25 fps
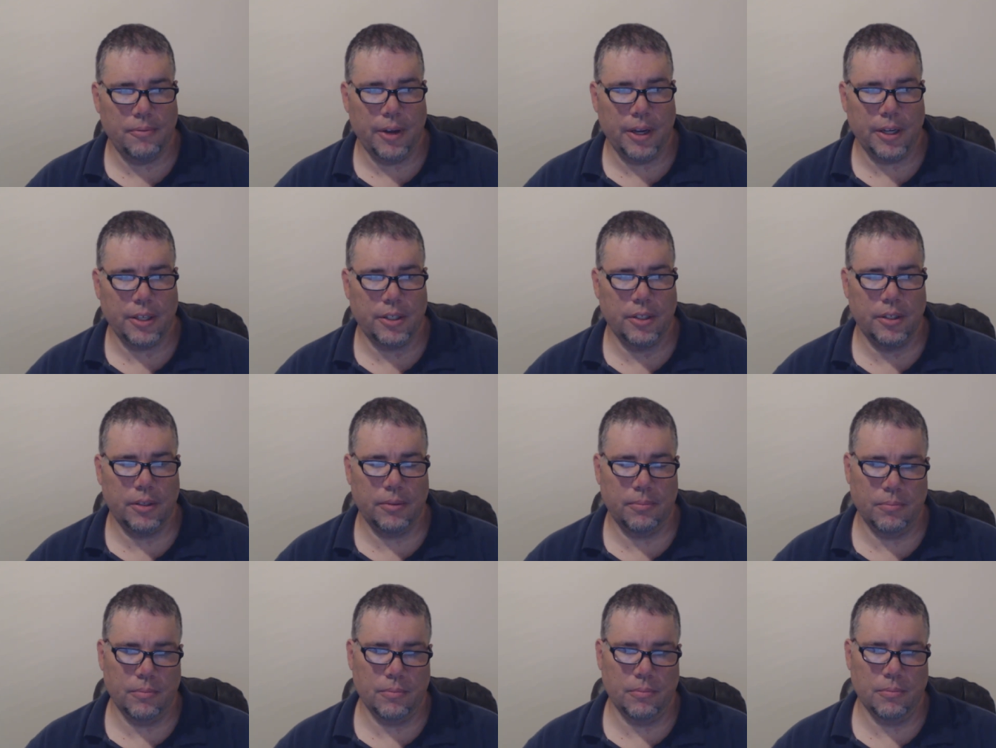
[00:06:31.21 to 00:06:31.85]
In fact,
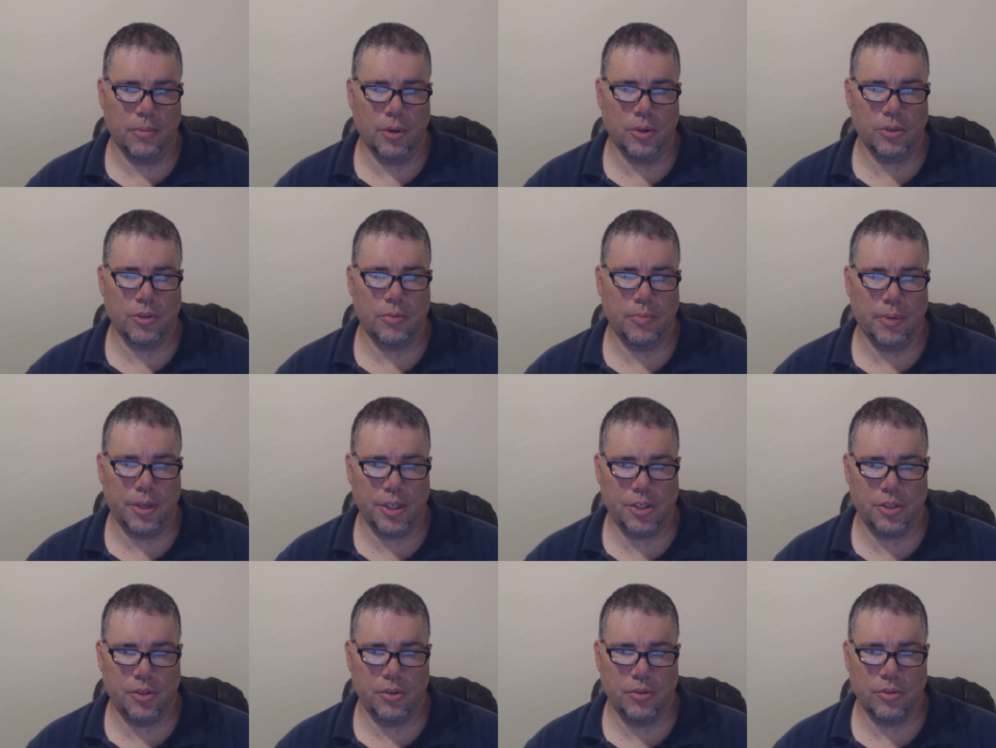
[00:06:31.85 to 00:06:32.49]
most
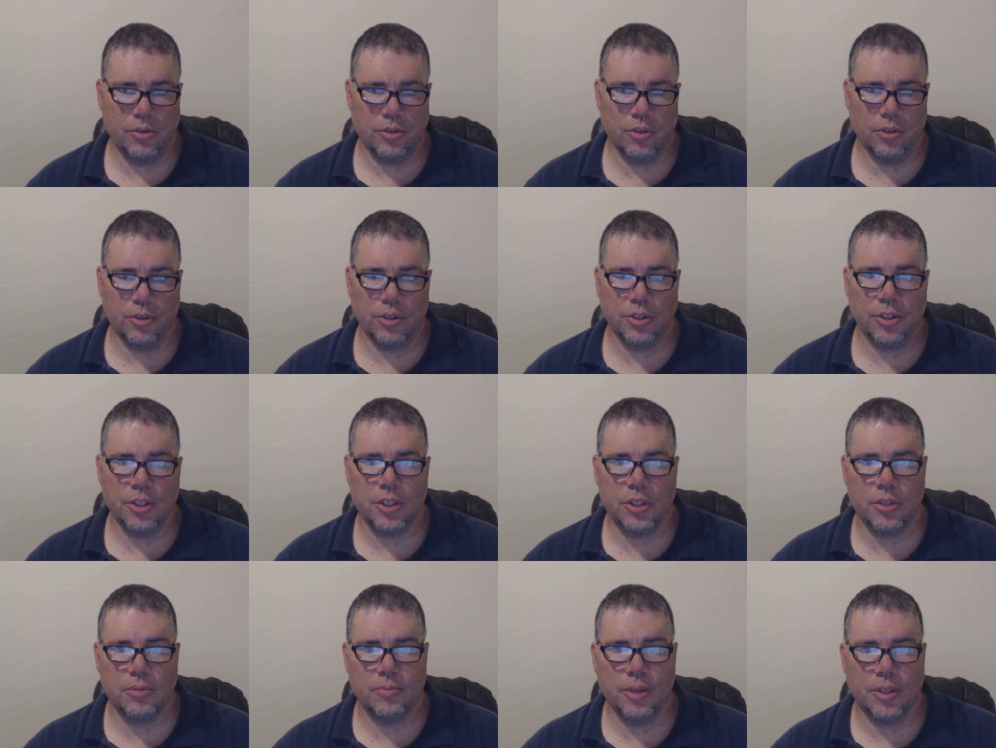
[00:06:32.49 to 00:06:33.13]
of my students
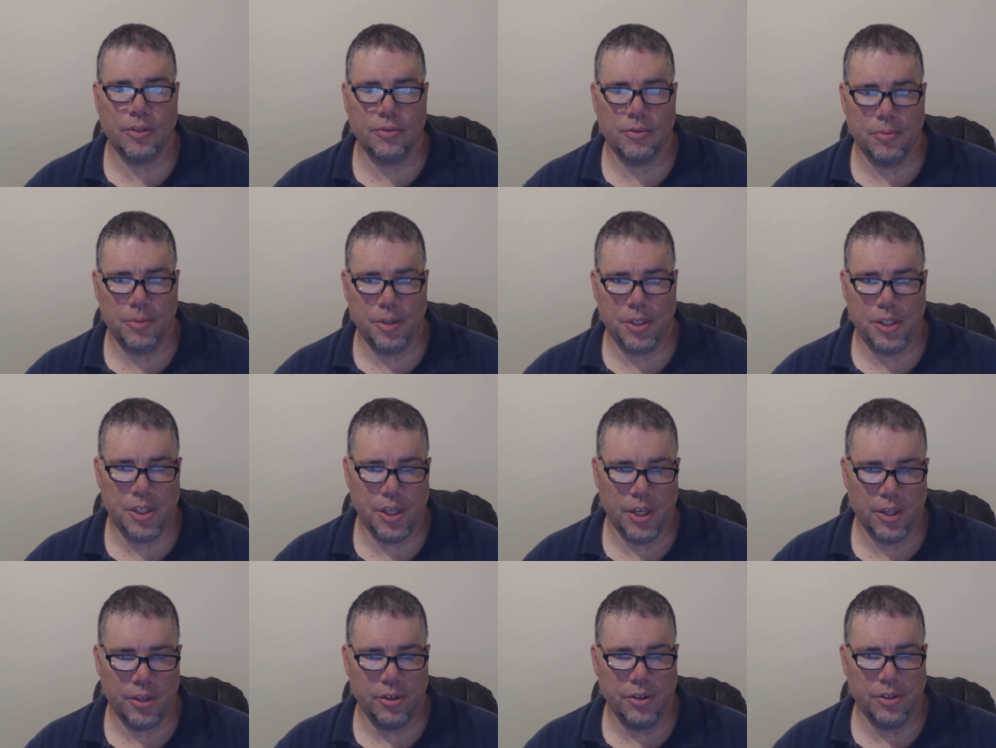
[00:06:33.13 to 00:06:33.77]
learn just as much from
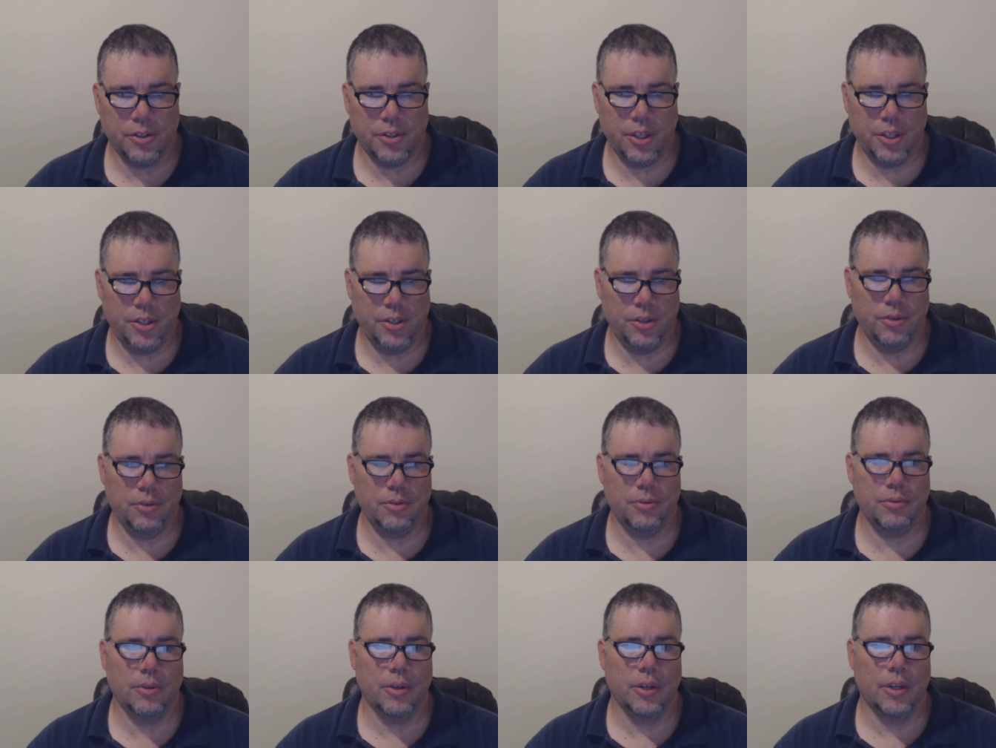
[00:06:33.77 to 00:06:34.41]
each other as they
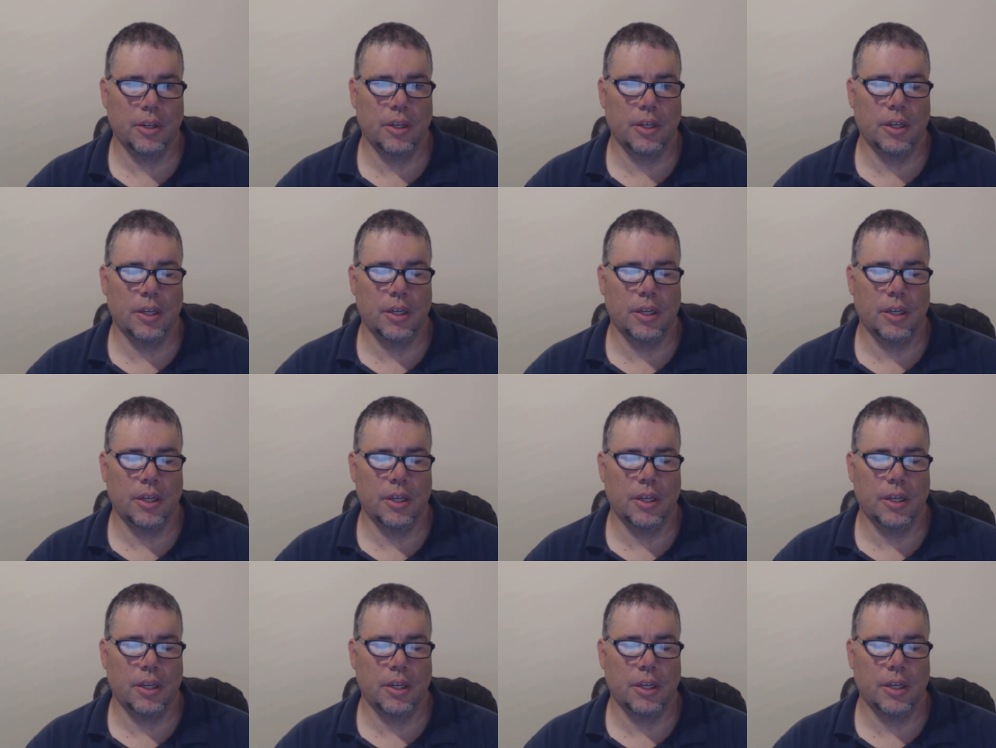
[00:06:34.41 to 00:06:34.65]
do